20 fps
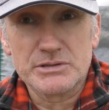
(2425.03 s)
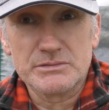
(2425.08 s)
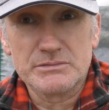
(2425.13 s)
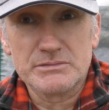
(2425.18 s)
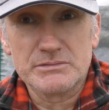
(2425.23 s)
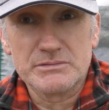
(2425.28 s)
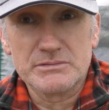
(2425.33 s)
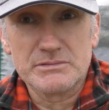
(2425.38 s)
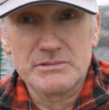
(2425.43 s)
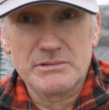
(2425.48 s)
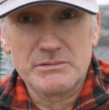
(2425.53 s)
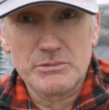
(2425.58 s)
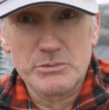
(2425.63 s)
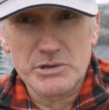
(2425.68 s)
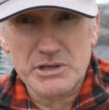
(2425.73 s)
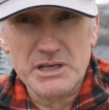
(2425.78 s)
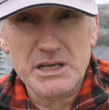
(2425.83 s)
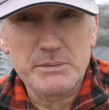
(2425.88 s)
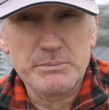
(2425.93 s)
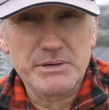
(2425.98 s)
and
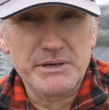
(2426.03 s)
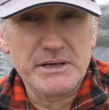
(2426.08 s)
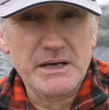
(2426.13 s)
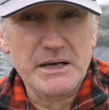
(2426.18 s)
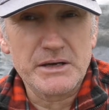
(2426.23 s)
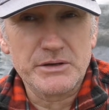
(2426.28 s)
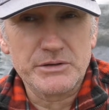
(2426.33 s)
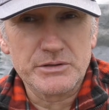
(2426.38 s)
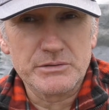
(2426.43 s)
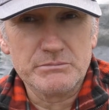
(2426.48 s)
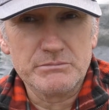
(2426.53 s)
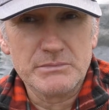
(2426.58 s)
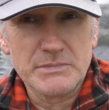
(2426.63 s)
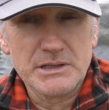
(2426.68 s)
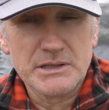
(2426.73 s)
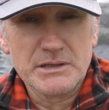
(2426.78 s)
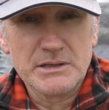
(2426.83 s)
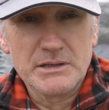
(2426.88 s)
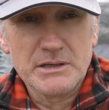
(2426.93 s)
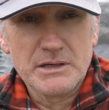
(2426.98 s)
we'll keep an eye on
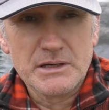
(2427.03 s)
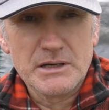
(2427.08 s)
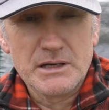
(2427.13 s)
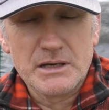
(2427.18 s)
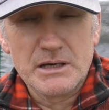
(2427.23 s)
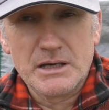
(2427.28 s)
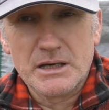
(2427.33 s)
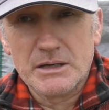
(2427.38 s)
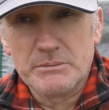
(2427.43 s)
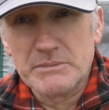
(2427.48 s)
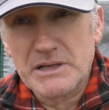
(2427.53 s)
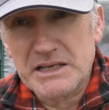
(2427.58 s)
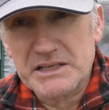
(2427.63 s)
them.